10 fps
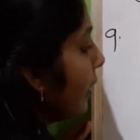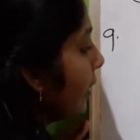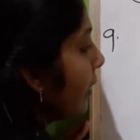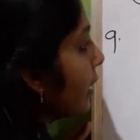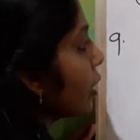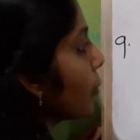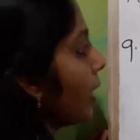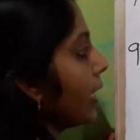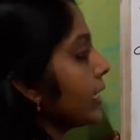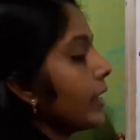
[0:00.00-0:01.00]
this
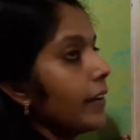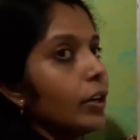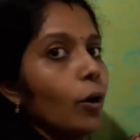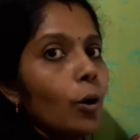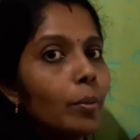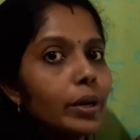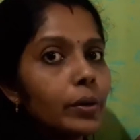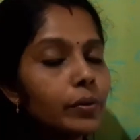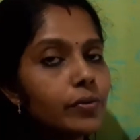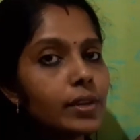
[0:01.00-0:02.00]
27 ohm
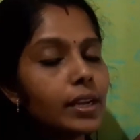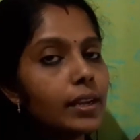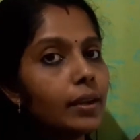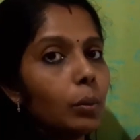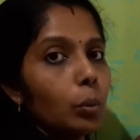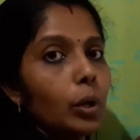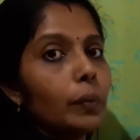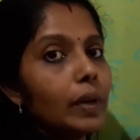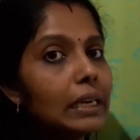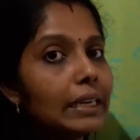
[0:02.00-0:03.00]
into 3, what
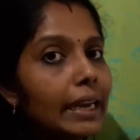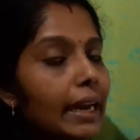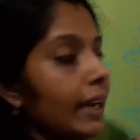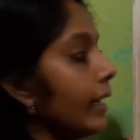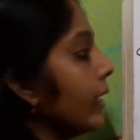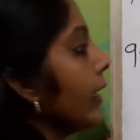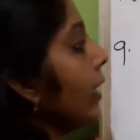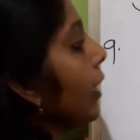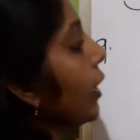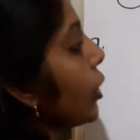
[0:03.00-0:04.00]
will get?
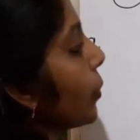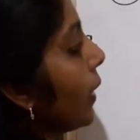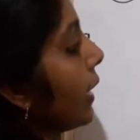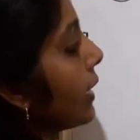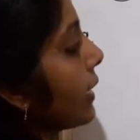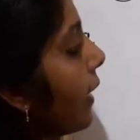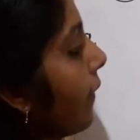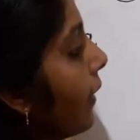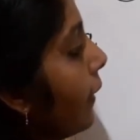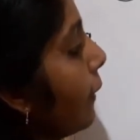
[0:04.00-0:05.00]

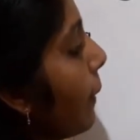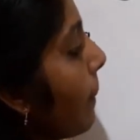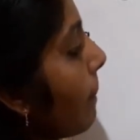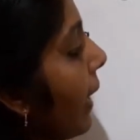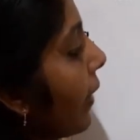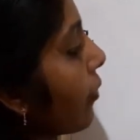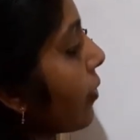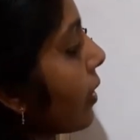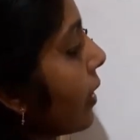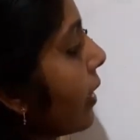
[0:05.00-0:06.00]
27 by
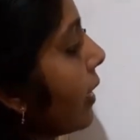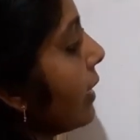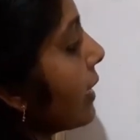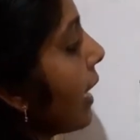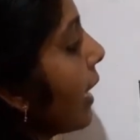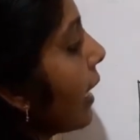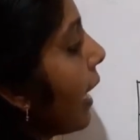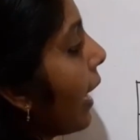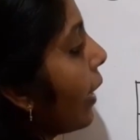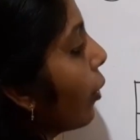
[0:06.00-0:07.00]
3 is
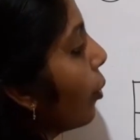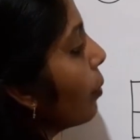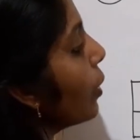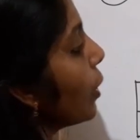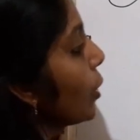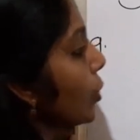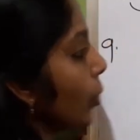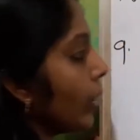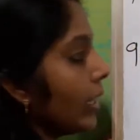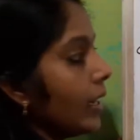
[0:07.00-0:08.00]
9 ohm.
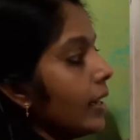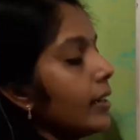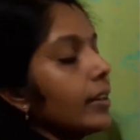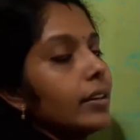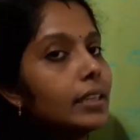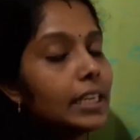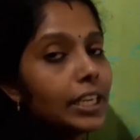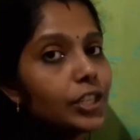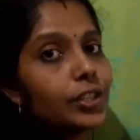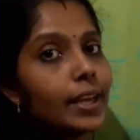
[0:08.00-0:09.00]
So
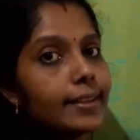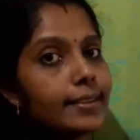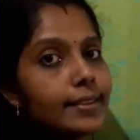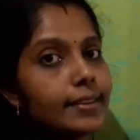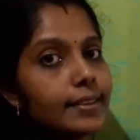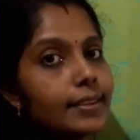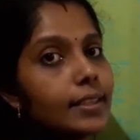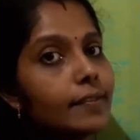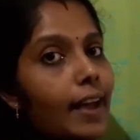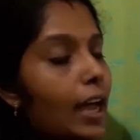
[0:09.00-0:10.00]
each
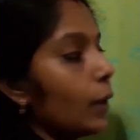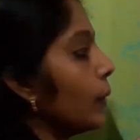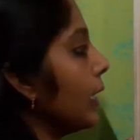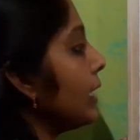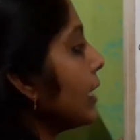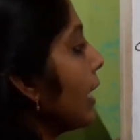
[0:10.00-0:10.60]
resistor's value is